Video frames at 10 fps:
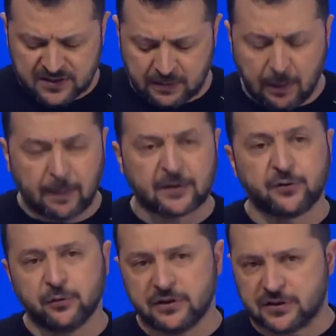Some
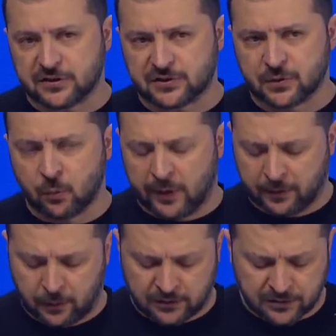opportunities
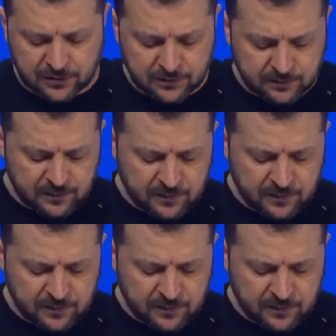were lost.